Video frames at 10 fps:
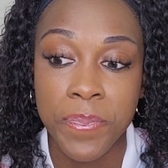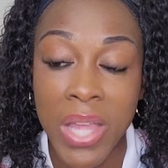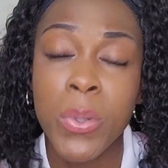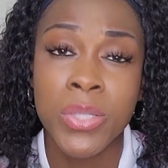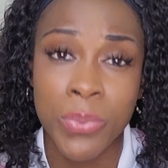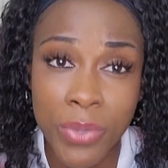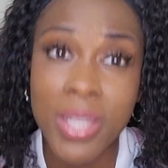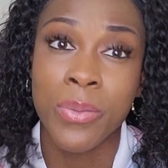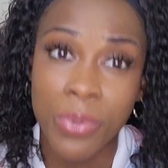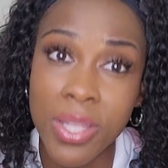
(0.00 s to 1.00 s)
it was
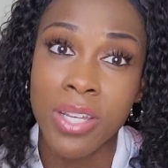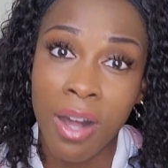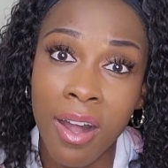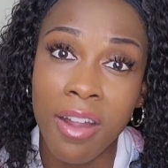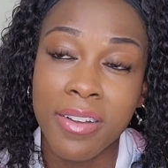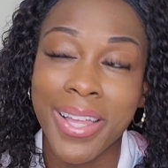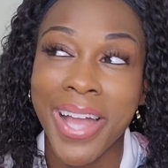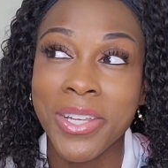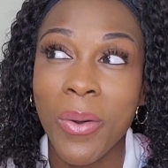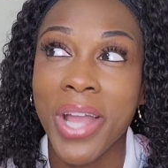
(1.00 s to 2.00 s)
really, really hard. Like,
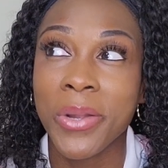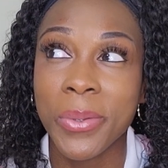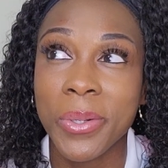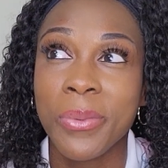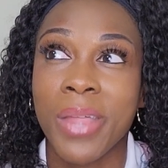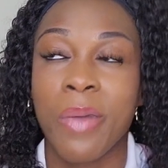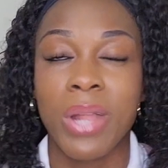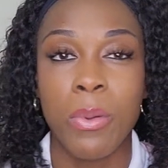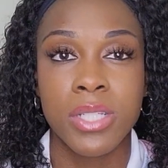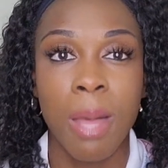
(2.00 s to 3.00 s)
I know I grew like
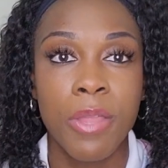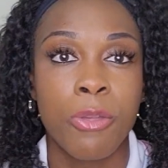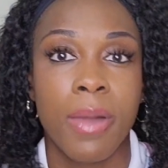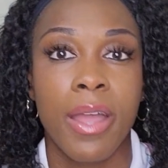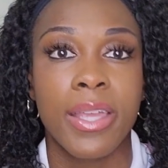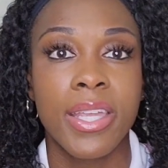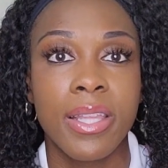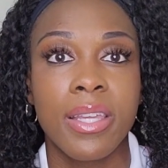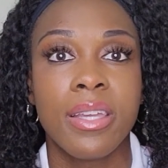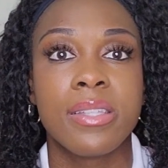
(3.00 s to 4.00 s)
when I was coming through my
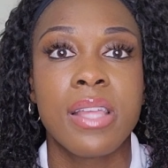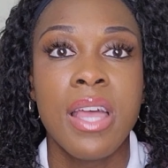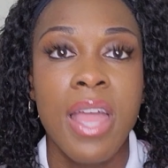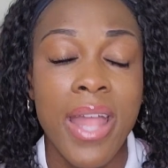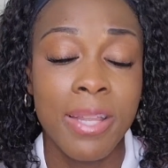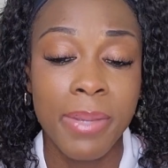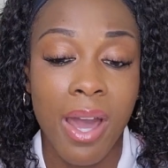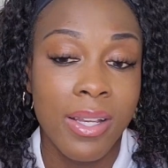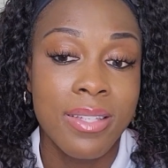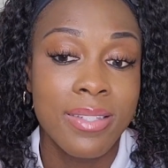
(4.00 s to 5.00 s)
Achilles, and to be
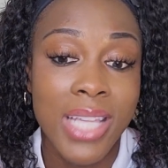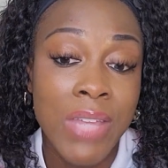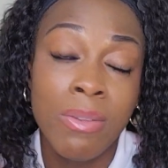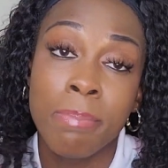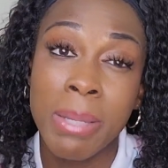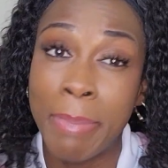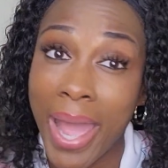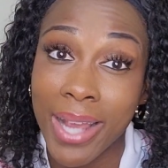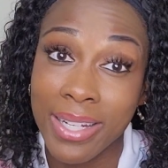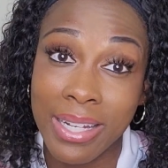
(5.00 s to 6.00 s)
honest, to even be
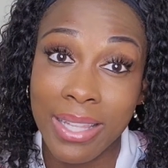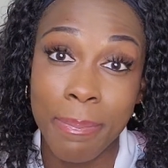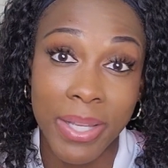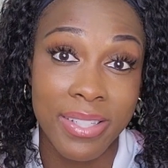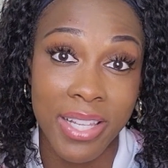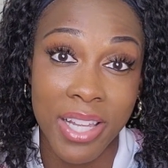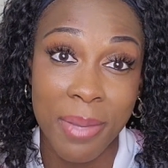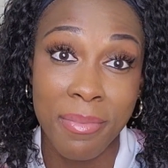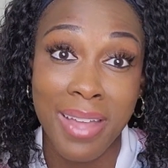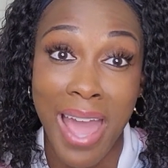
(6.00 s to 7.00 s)
back in an Olympic
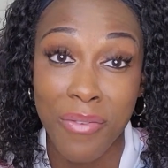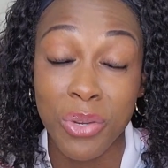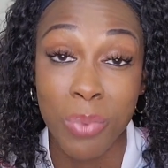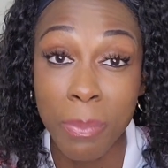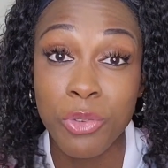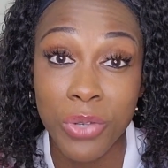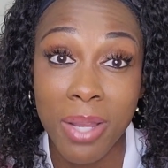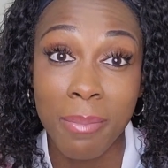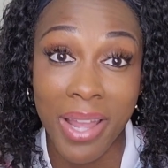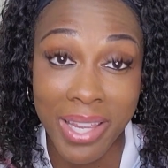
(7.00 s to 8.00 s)
team after rupturing
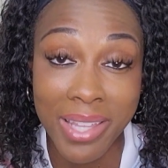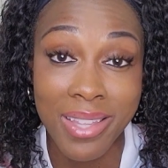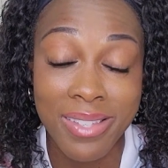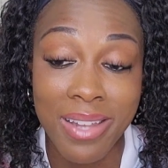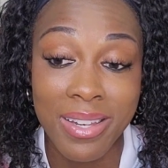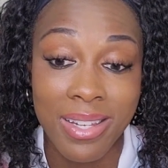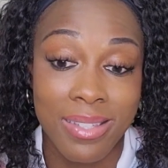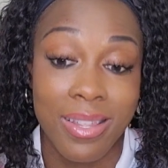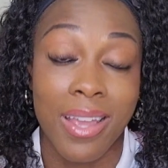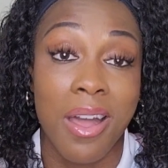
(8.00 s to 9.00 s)
my Achilles tendon
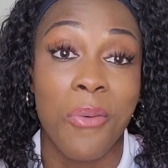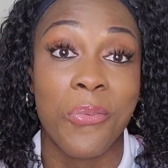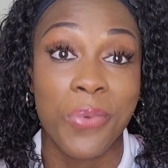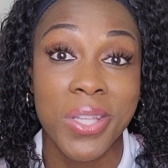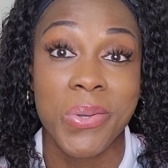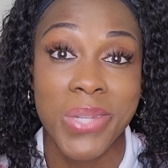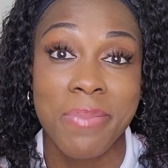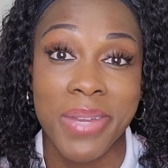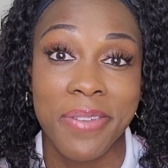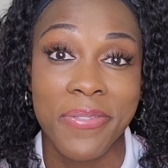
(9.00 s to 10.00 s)
is like a really, really
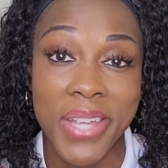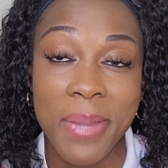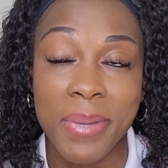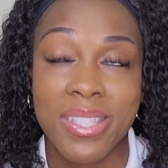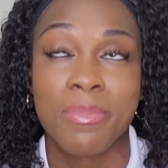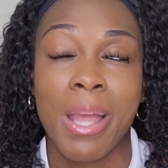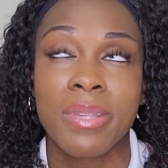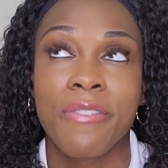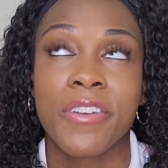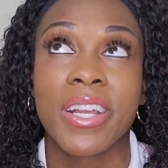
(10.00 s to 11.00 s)
big feat. But sometimes
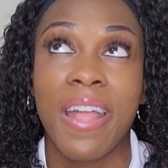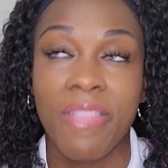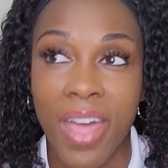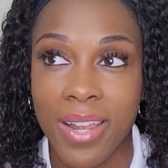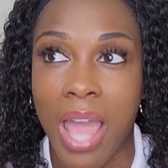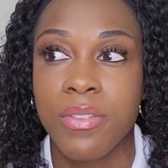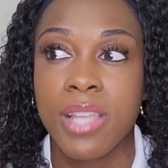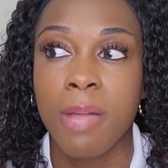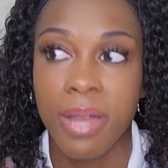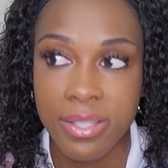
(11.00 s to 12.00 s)
I forget that, and I have to
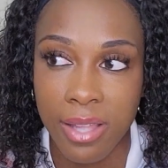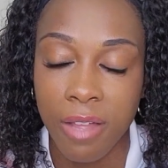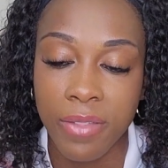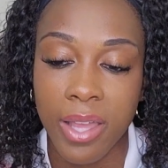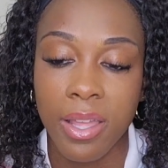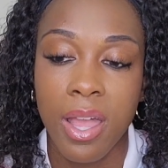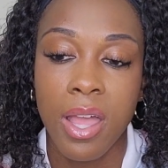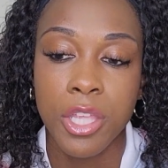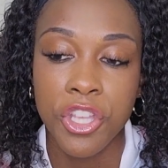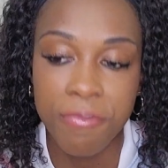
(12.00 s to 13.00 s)
tell myself, like,
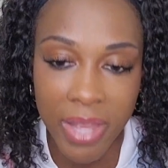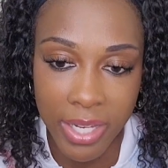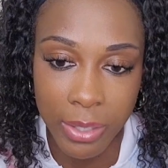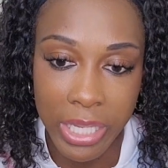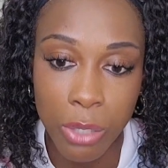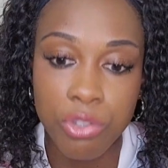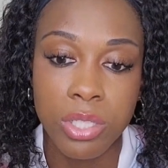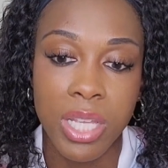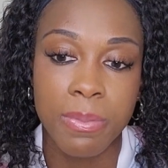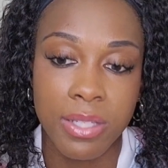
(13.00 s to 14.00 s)
you've made huge
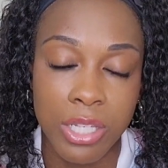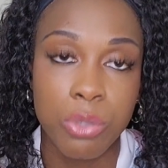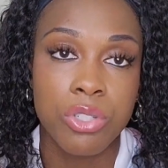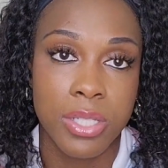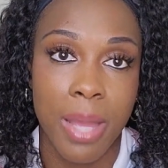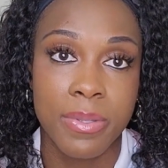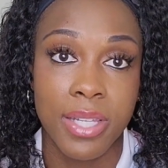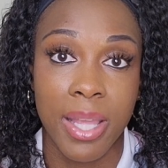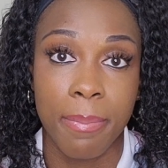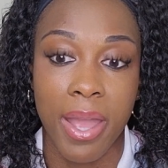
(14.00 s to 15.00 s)
leaps and huge steps
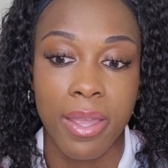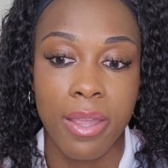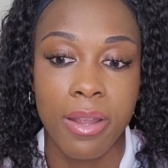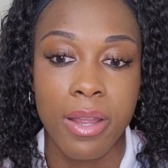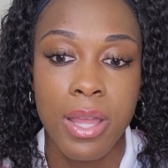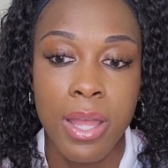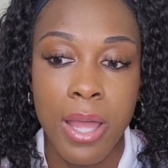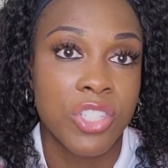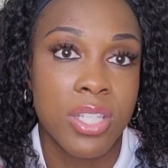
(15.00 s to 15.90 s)
to get back here, but